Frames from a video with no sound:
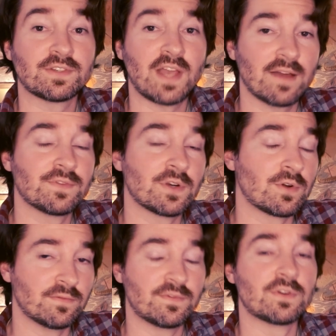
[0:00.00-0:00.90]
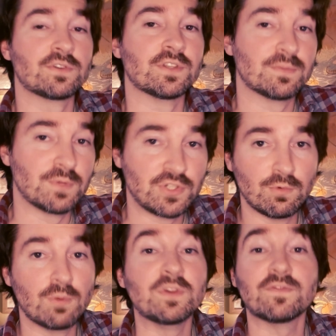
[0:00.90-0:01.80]
have their own versions, but you
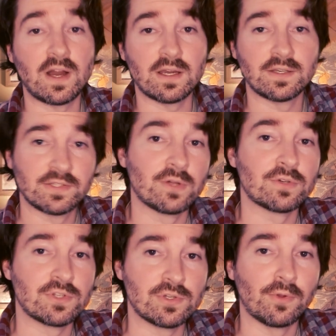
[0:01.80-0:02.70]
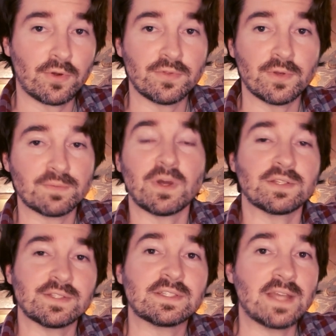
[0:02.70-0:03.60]
will be fine as long as you learn those
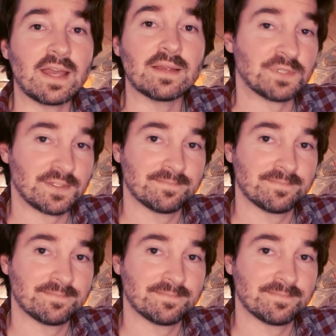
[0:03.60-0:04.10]
buttons' names.